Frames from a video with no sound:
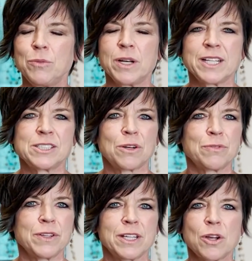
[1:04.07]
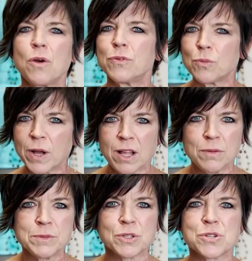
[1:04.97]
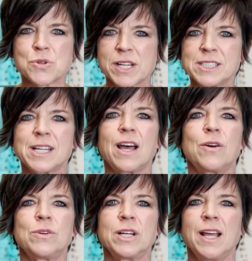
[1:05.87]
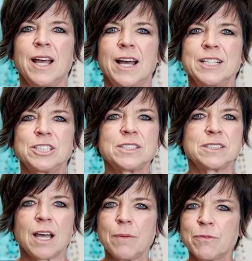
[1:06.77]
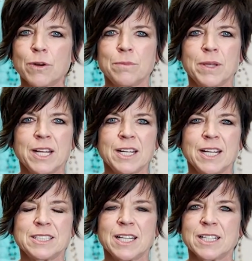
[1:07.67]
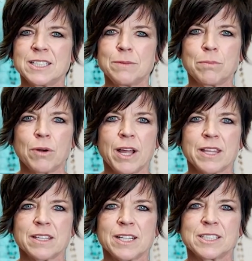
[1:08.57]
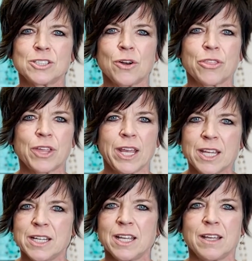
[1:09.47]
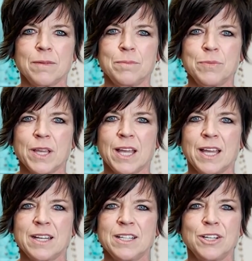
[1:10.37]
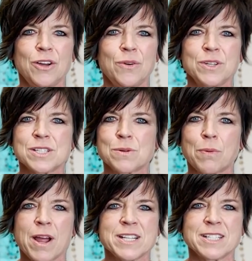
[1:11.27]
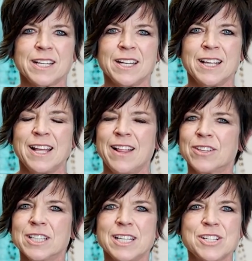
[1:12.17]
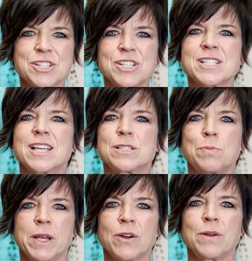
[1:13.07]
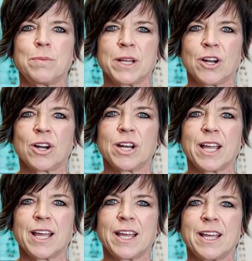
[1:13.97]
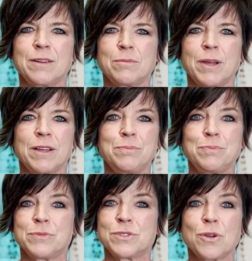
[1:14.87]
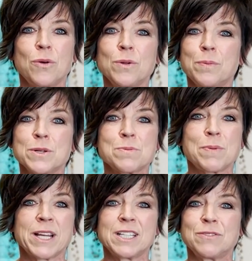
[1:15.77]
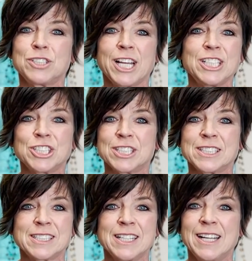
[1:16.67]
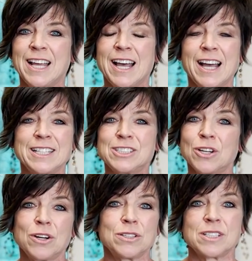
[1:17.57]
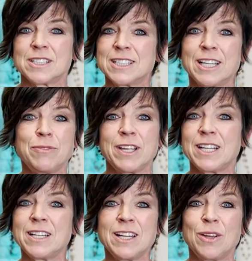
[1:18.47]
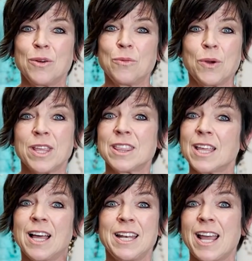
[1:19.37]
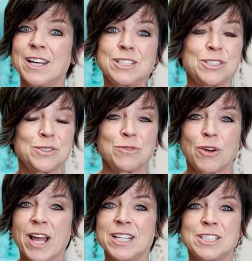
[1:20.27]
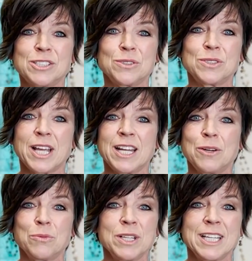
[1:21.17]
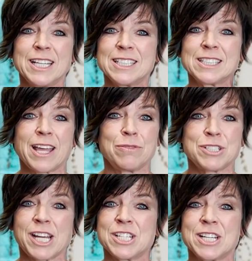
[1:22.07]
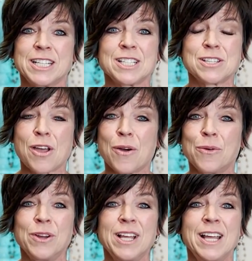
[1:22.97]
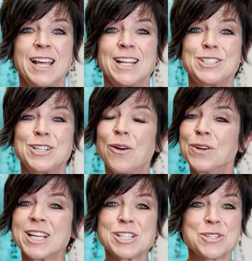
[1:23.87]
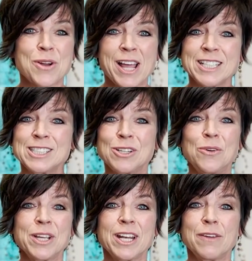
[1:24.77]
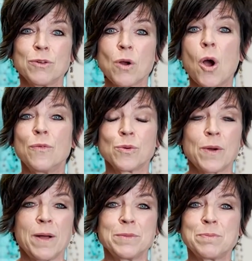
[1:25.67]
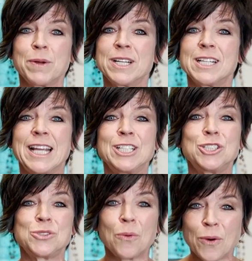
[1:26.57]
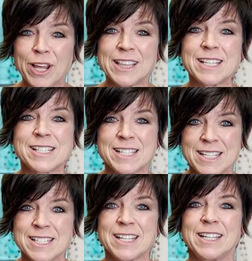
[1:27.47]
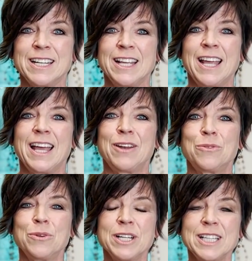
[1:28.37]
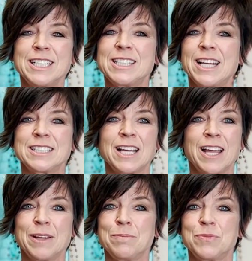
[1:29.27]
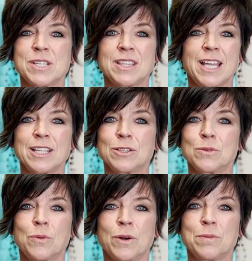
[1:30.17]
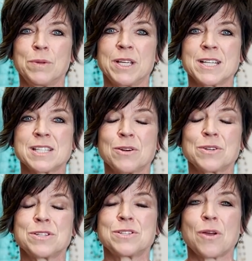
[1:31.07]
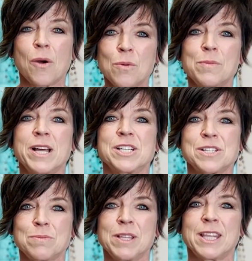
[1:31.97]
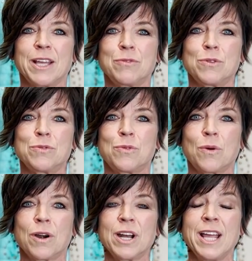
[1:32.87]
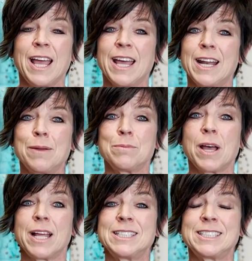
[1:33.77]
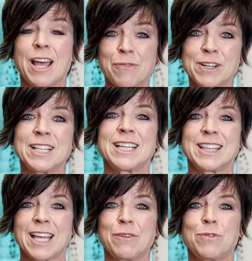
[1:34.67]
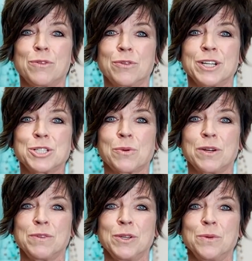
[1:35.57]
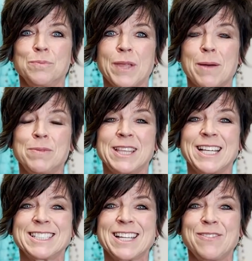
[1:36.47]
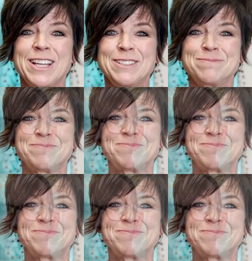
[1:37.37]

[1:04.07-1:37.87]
when I start feeling overwhelmed or stressed out, I just stop for a minute and I take a deep breath and I start thanking Him. And you know, it's surprising. The list just gets bigger and bigger and my total perspective changes. I start living with an attitude of gratitude, and it really is life-changing. So don't get stressed, don't get ever overwhelmed, but enjoy the season and really take time to thank the Lord, because there's so much to be thankful for, and I'm definitely thankful for each one of you. Happy Thanksgiving.